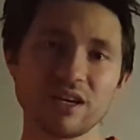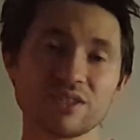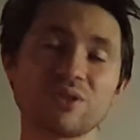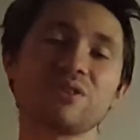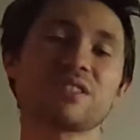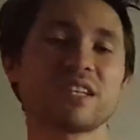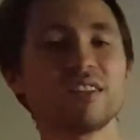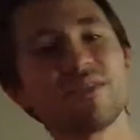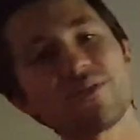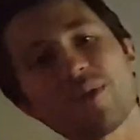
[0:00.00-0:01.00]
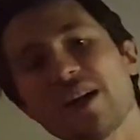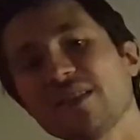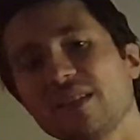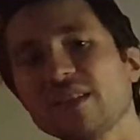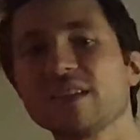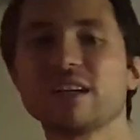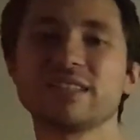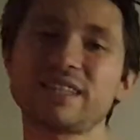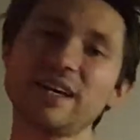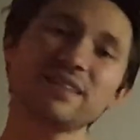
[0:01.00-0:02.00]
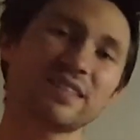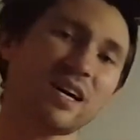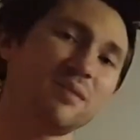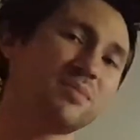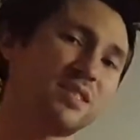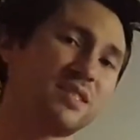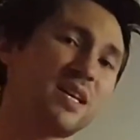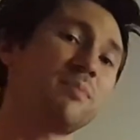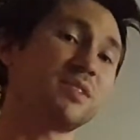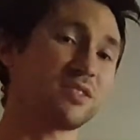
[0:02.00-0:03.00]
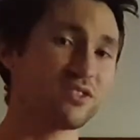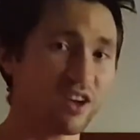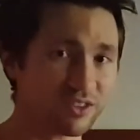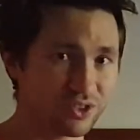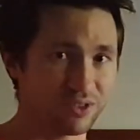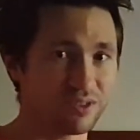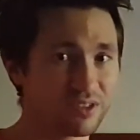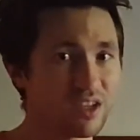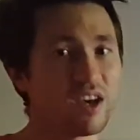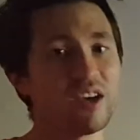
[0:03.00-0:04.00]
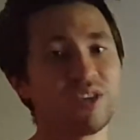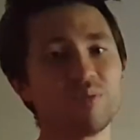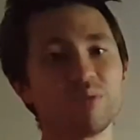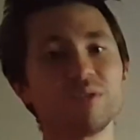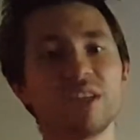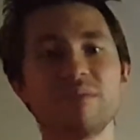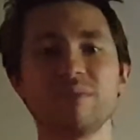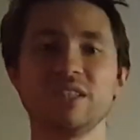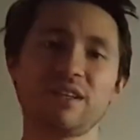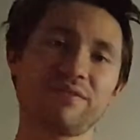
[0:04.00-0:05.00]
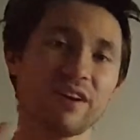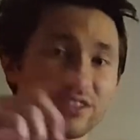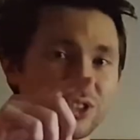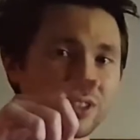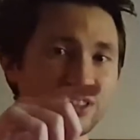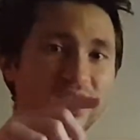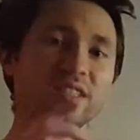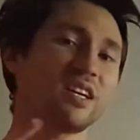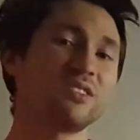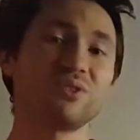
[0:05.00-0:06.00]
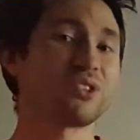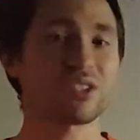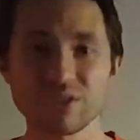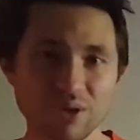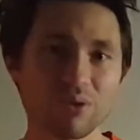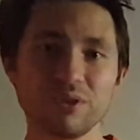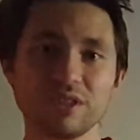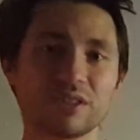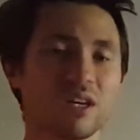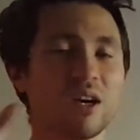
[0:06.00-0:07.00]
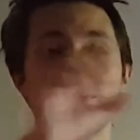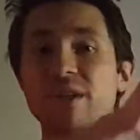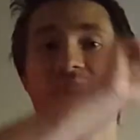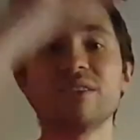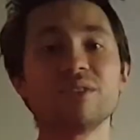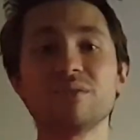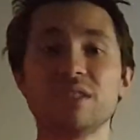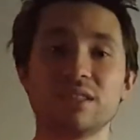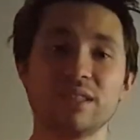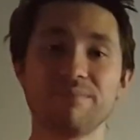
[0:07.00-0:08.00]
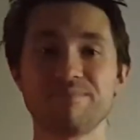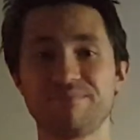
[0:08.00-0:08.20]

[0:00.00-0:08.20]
So instead of writing 10 times the same instructions, you put them in a function and then you just call it whenever you need them.